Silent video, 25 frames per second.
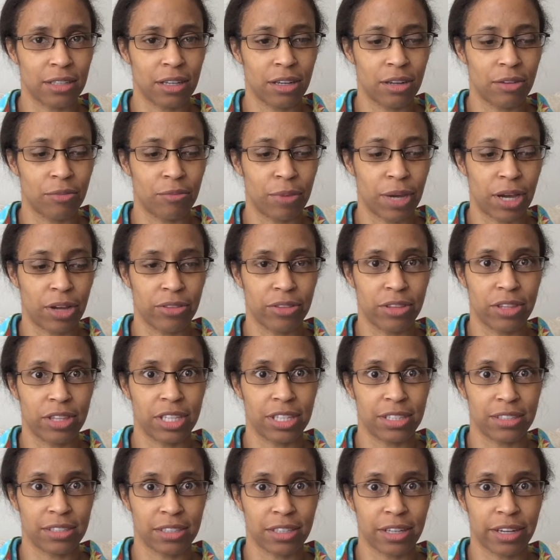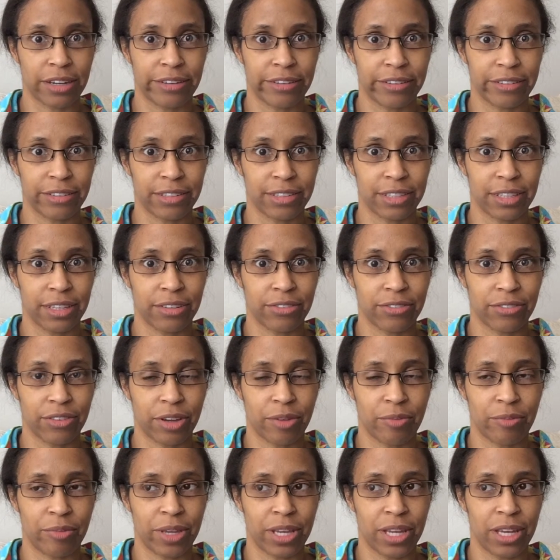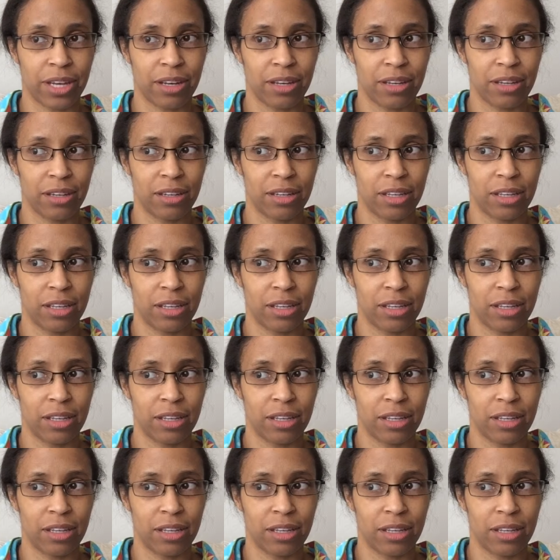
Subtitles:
about this kind of stuff? I mean,